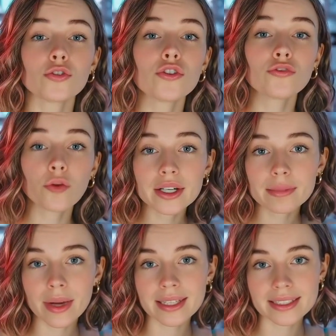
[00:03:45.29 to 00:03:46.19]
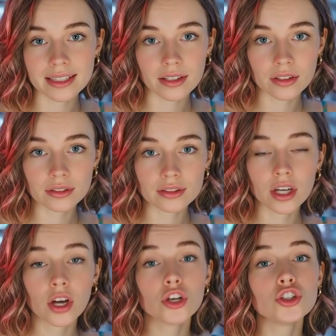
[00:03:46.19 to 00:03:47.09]
for voice-based skills,
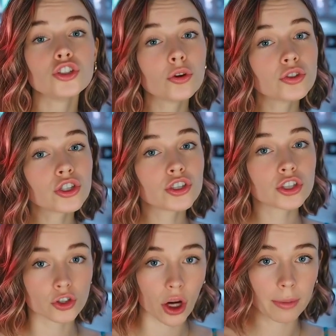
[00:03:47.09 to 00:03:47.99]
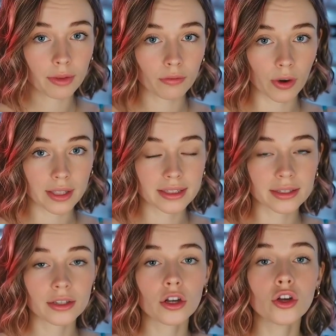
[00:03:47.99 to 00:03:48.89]
don't just describe your
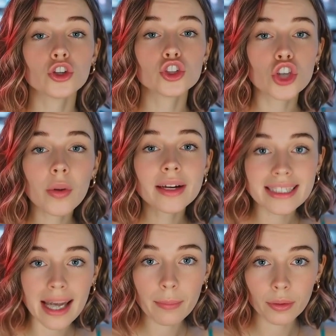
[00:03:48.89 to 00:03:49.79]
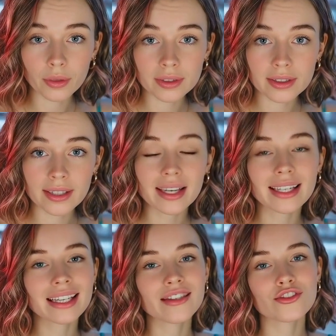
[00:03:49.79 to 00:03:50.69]
voice. Show examples.
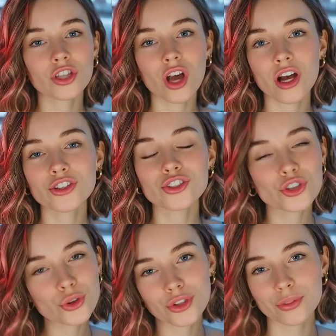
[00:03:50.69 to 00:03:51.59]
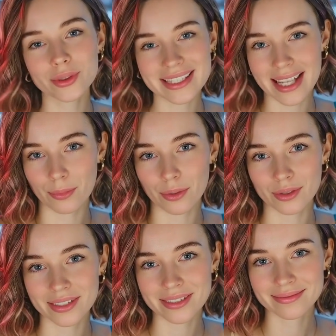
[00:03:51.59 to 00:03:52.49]
Give Claude 2 or 3
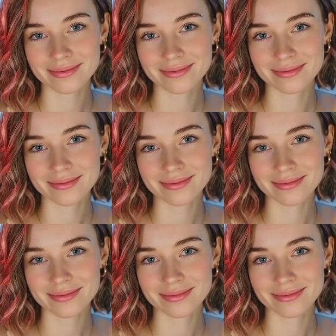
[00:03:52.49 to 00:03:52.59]
samples.